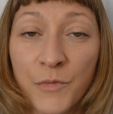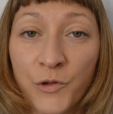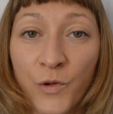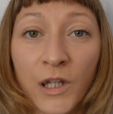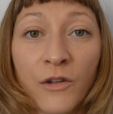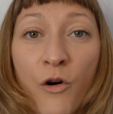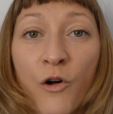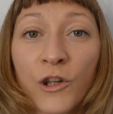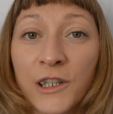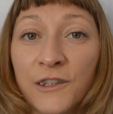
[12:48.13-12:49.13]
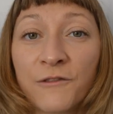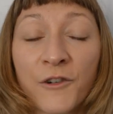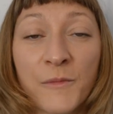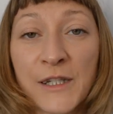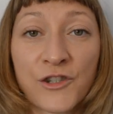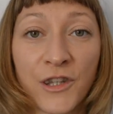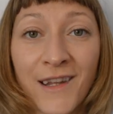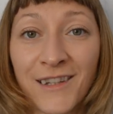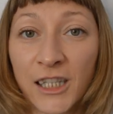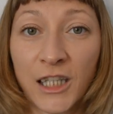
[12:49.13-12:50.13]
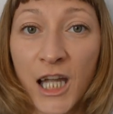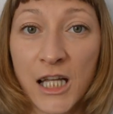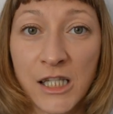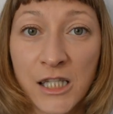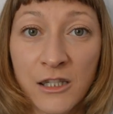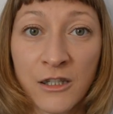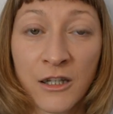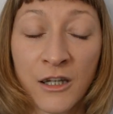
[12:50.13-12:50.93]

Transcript: between all the information that it gets.